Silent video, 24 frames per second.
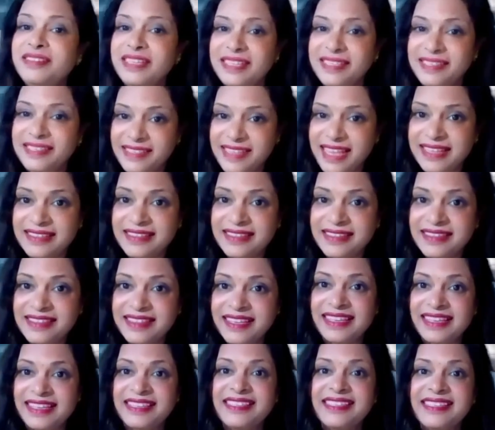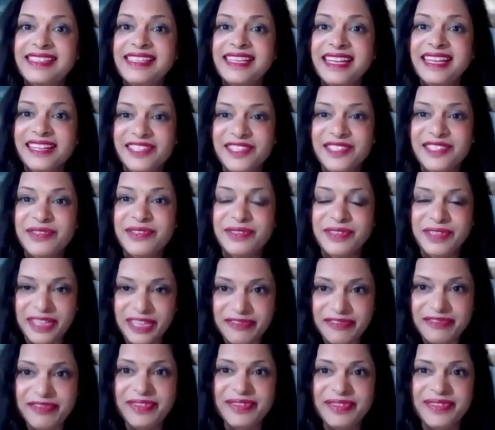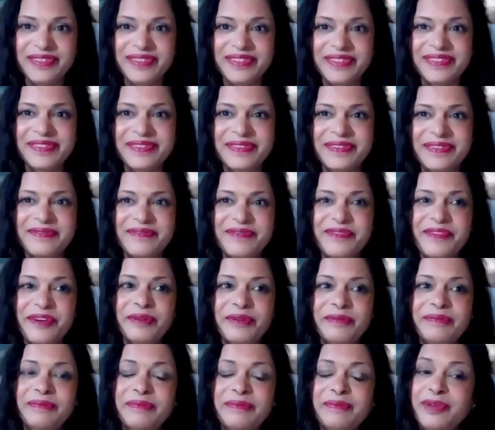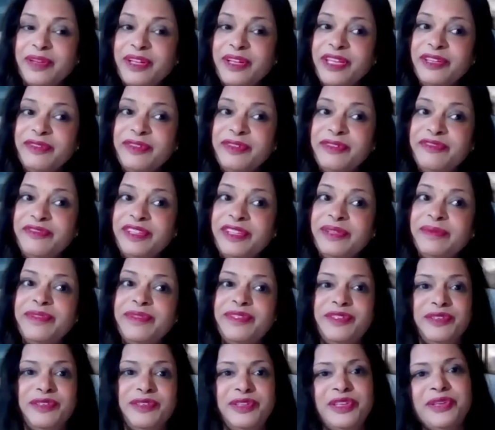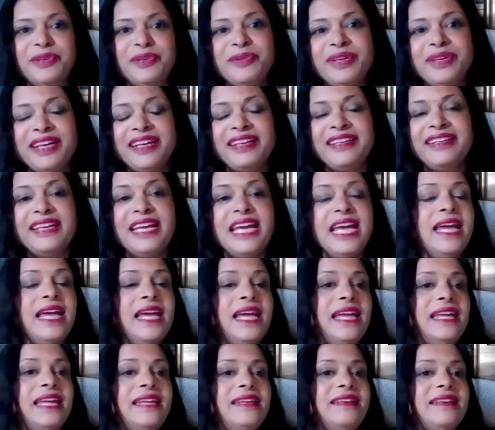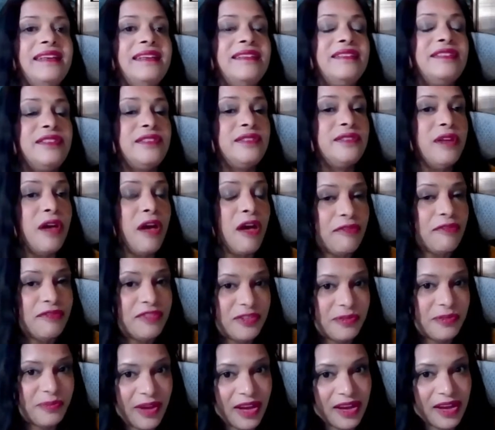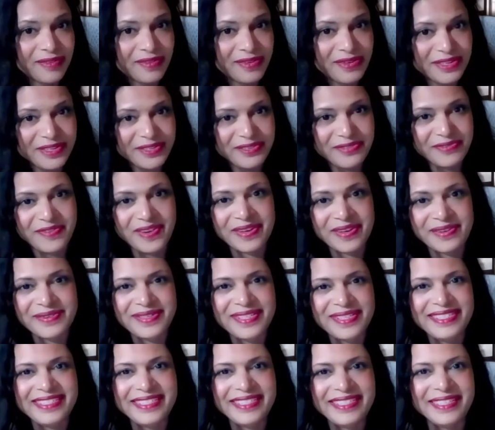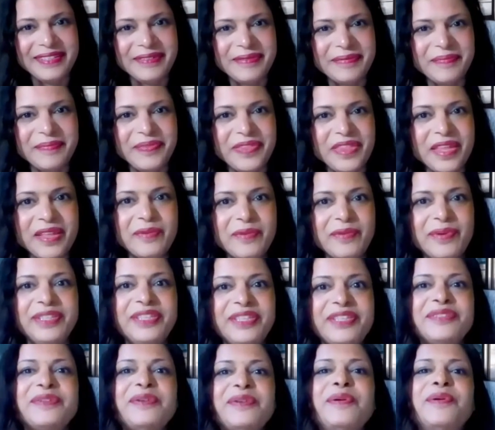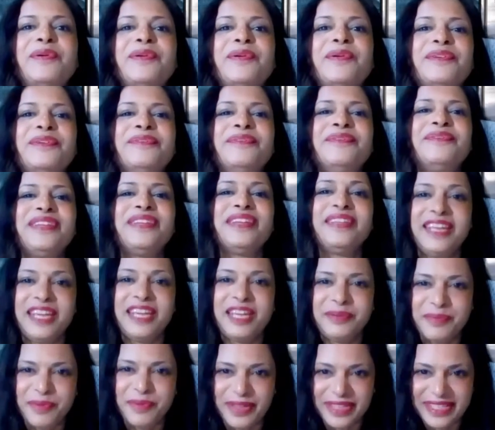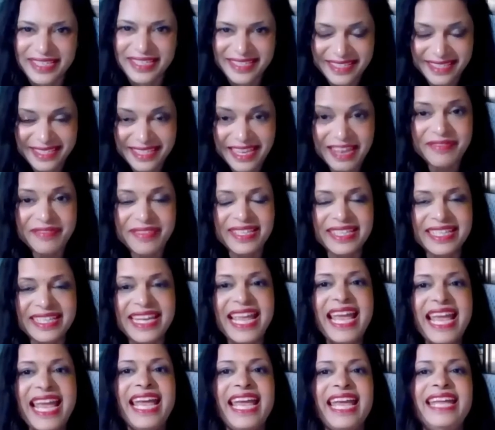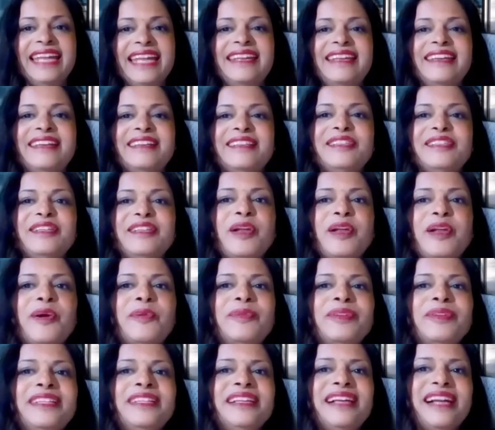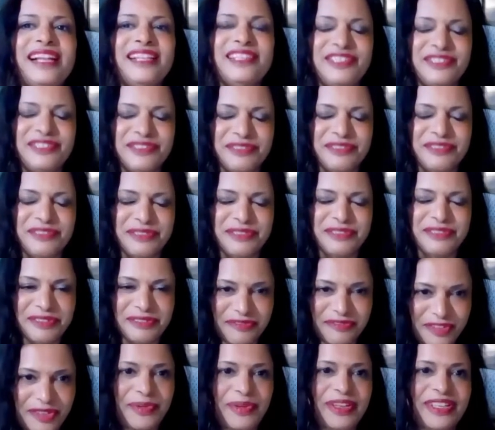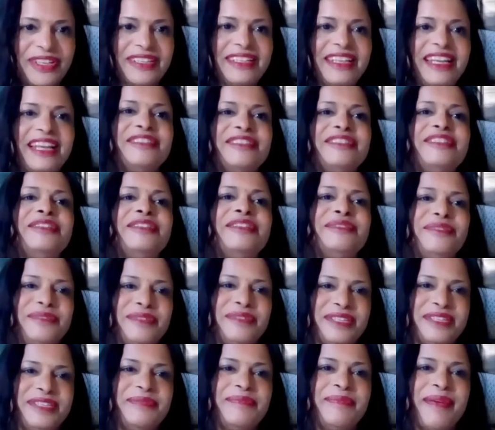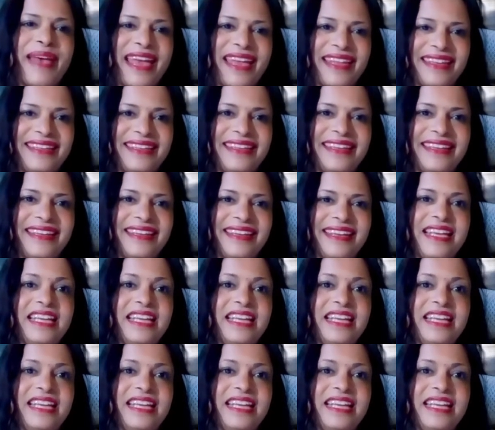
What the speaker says: assets in its cultural influence. From Bollywood films to yoga, India's soft power is far reaching. With a score of 38.7, India's global cultural footprint continues to expand,